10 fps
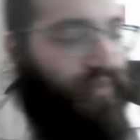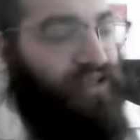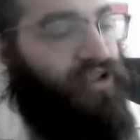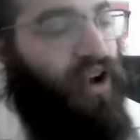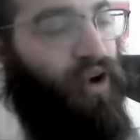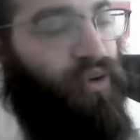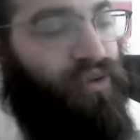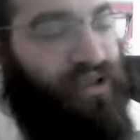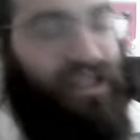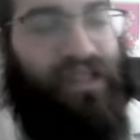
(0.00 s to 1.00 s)

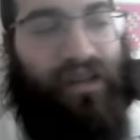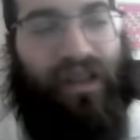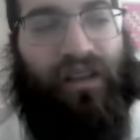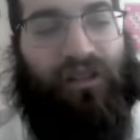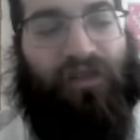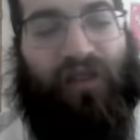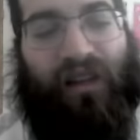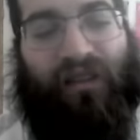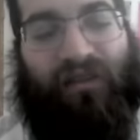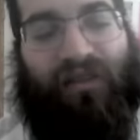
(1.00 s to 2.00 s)
So just to
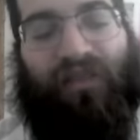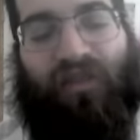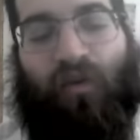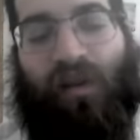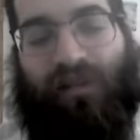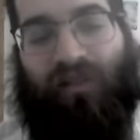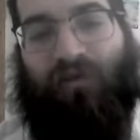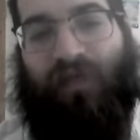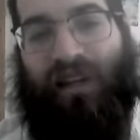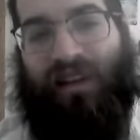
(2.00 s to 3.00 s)
illustrate to what
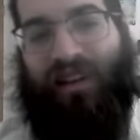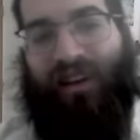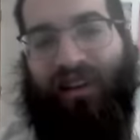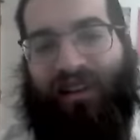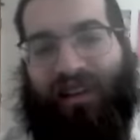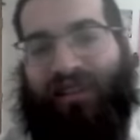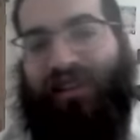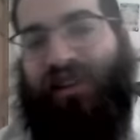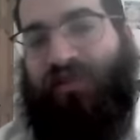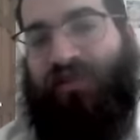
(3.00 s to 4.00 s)
degree the Hasidic